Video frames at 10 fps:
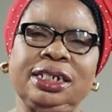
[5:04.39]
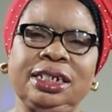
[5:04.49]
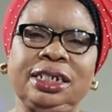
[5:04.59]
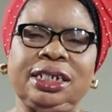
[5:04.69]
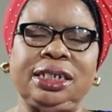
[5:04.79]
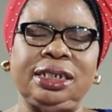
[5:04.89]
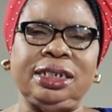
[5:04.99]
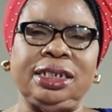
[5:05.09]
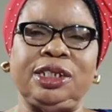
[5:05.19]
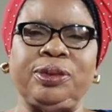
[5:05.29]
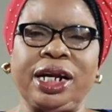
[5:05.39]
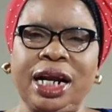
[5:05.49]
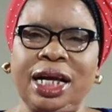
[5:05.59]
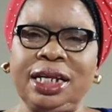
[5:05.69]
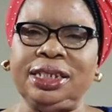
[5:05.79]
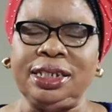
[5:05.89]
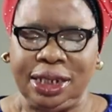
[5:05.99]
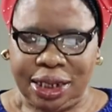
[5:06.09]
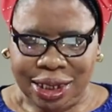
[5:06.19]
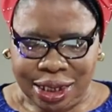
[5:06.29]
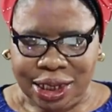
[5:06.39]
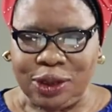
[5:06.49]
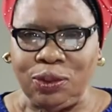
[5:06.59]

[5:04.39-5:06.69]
she's pregnant, she